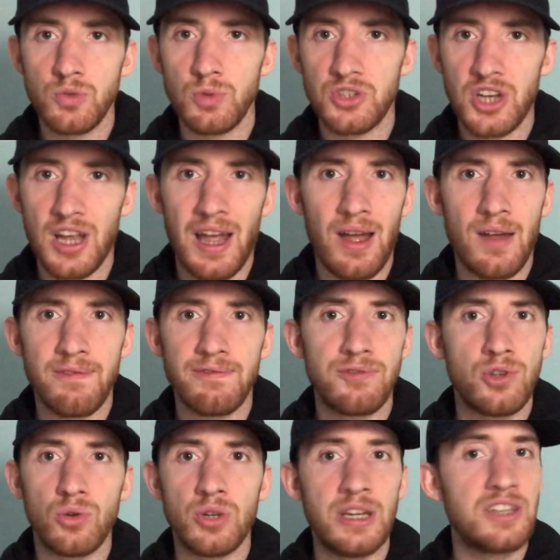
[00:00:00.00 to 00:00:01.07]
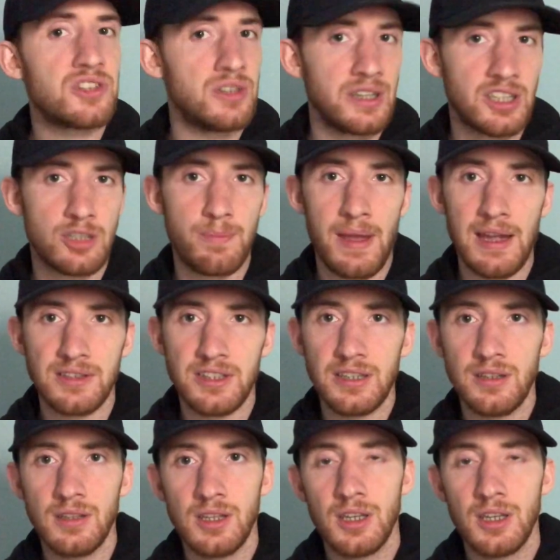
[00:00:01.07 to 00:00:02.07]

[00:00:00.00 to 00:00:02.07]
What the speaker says: which Fury isn't expecting.